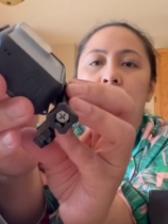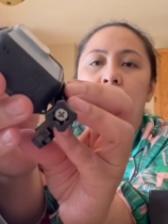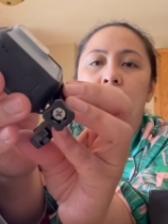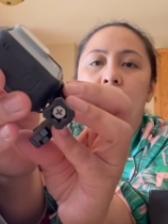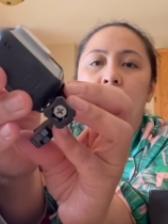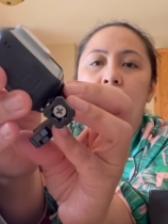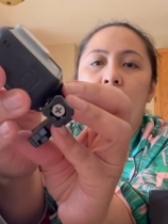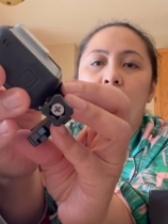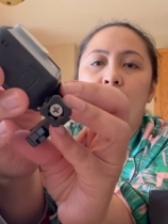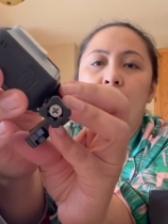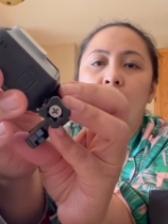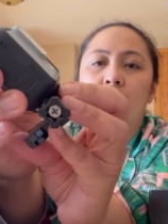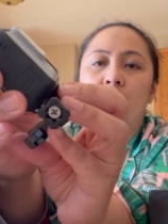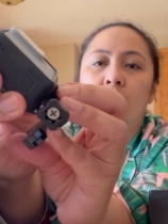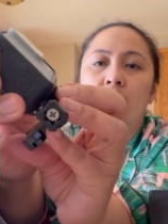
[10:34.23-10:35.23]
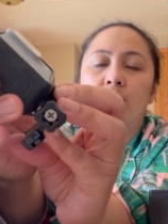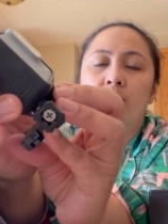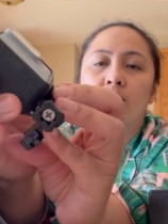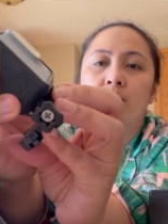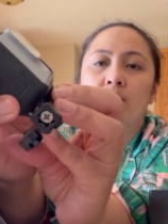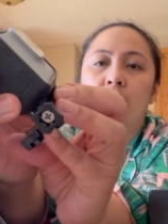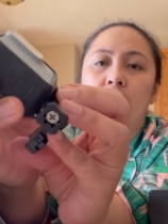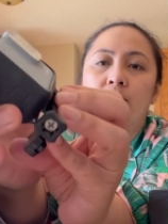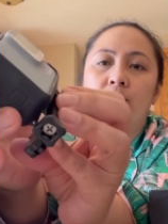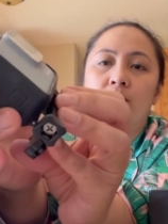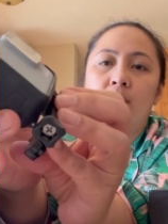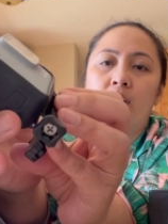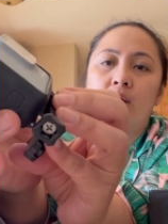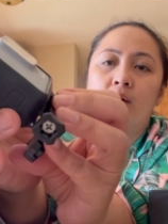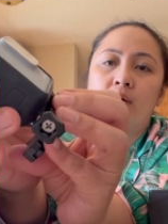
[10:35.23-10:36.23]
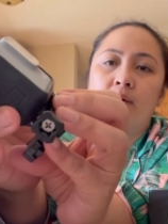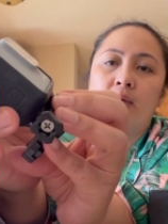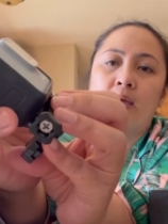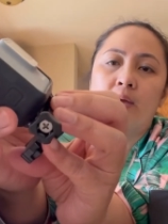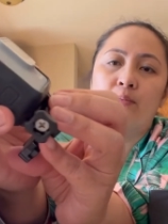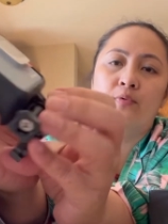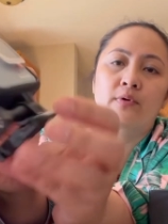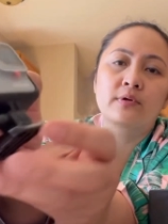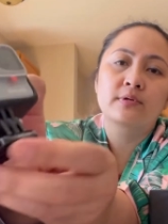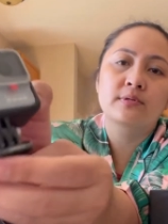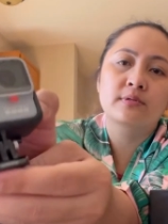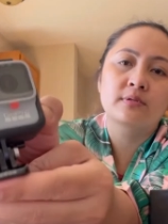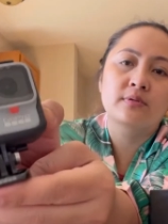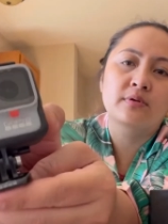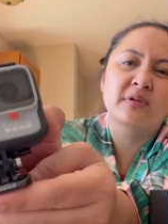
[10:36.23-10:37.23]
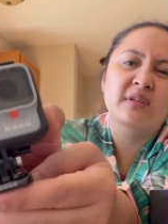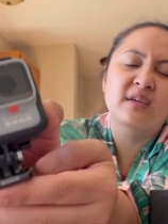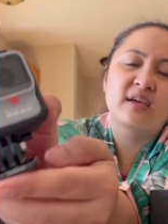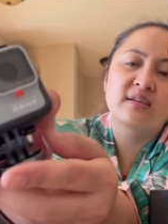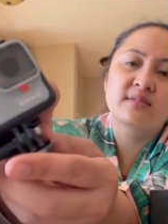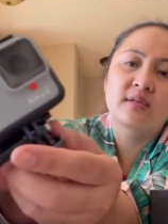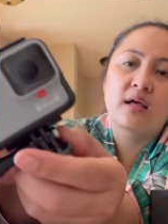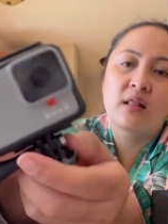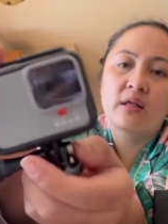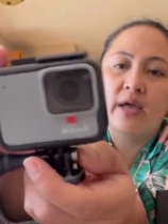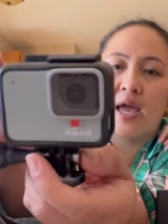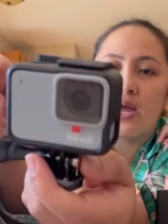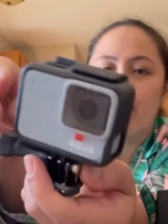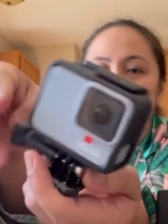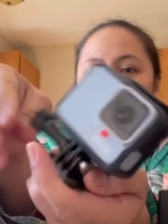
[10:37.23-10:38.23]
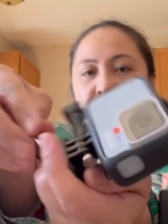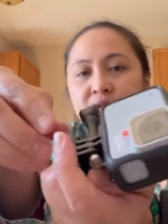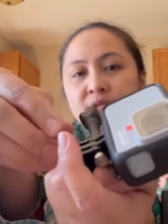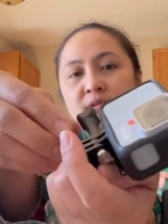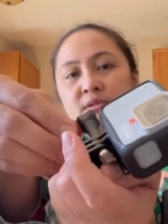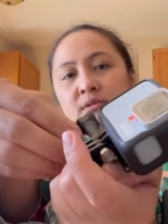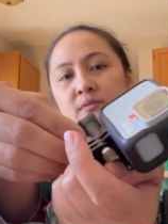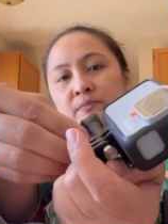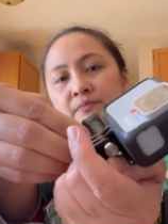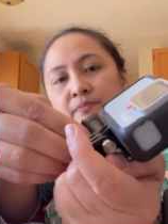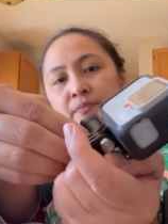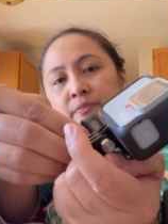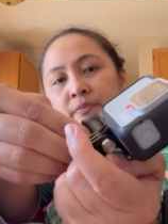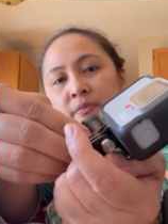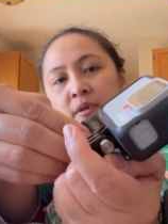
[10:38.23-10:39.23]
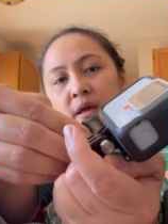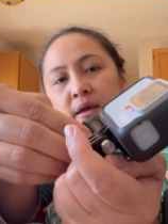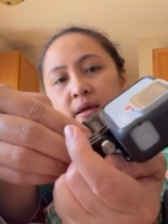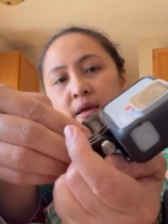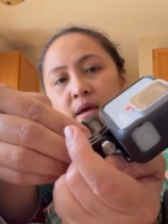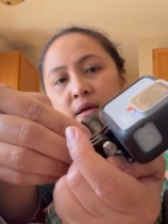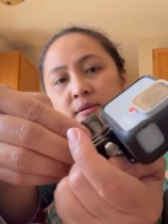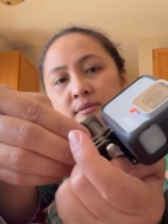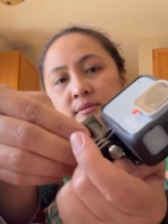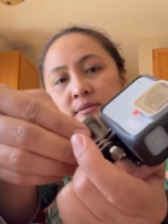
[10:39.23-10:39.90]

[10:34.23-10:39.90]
camera, or the regular cameras, or DSL cameras, I guess.